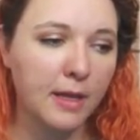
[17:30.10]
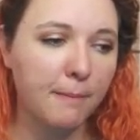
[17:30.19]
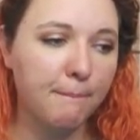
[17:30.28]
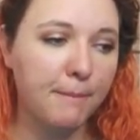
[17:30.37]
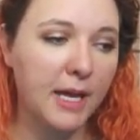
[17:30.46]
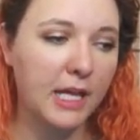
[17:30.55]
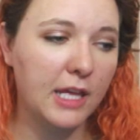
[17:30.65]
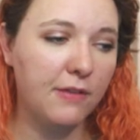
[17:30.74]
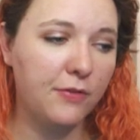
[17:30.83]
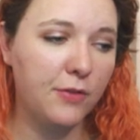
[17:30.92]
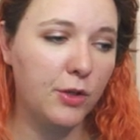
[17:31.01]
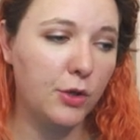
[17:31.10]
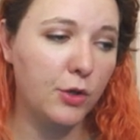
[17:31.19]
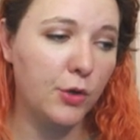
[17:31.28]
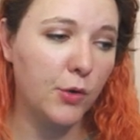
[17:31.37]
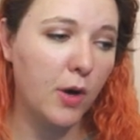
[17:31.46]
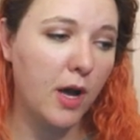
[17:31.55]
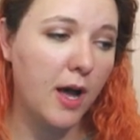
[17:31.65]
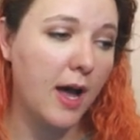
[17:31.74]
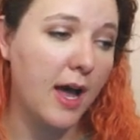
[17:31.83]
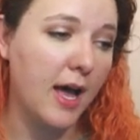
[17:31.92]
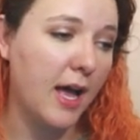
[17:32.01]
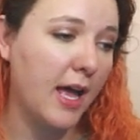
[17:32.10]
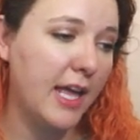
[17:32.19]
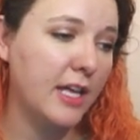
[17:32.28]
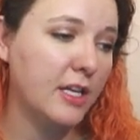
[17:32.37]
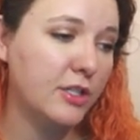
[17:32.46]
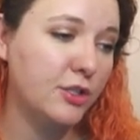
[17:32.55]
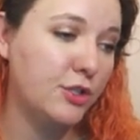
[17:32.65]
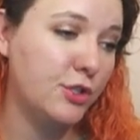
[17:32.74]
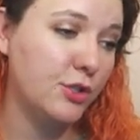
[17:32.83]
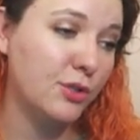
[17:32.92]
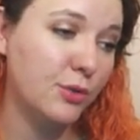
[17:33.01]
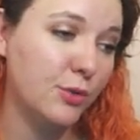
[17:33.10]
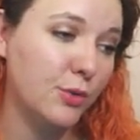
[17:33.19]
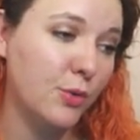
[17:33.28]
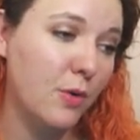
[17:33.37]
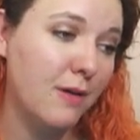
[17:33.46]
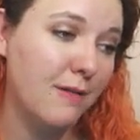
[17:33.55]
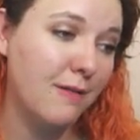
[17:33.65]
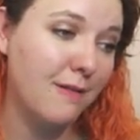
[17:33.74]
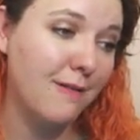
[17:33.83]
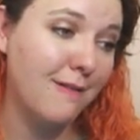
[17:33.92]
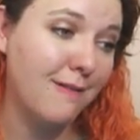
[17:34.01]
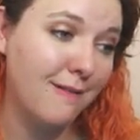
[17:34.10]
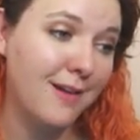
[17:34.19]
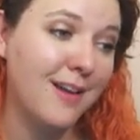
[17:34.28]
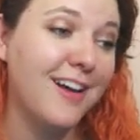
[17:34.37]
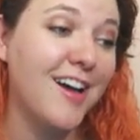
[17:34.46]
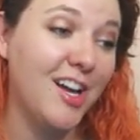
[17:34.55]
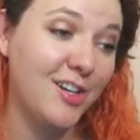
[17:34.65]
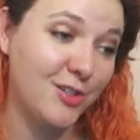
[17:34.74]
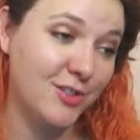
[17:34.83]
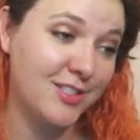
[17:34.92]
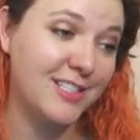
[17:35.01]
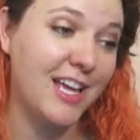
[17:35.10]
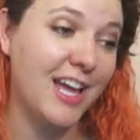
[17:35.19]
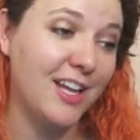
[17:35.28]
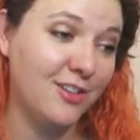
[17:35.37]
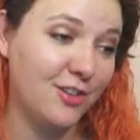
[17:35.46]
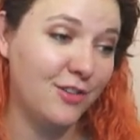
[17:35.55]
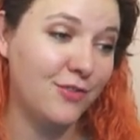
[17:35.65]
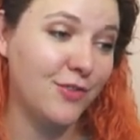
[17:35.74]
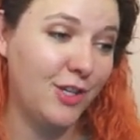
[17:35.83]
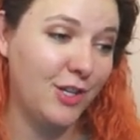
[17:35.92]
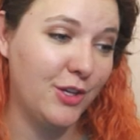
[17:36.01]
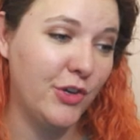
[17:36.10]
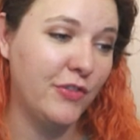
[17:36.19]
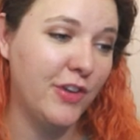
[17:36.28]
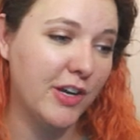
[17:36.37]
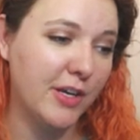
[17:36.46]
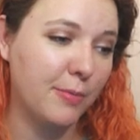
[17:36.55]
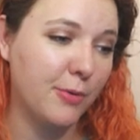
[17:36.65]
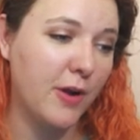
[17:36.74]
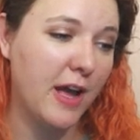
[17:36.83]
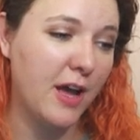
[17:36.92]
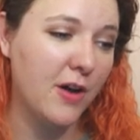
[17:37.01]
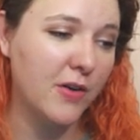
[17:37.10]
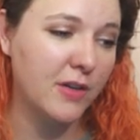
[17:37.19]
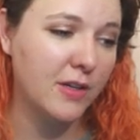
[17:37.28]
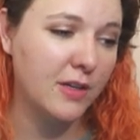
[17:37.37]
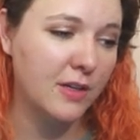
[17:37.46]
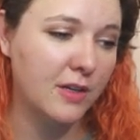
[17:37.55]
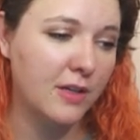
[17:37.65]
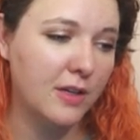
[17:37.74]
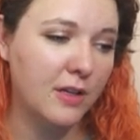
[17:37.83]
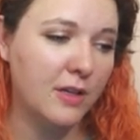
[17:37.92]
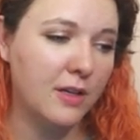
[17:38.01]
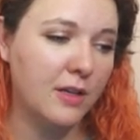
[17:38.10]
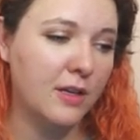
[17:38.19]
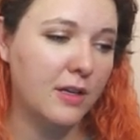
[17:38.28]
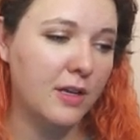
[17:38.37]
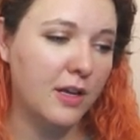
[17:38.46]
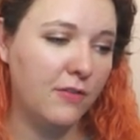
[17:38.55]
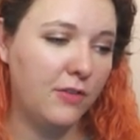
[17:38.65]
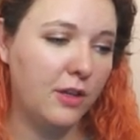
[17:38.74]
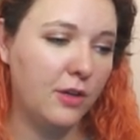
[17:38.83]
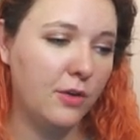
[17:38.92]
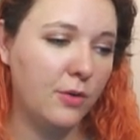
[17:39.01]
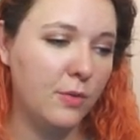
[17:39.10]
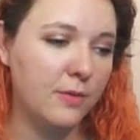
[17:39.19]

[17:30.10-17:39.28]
But if I do understand, good for you, very proud of you.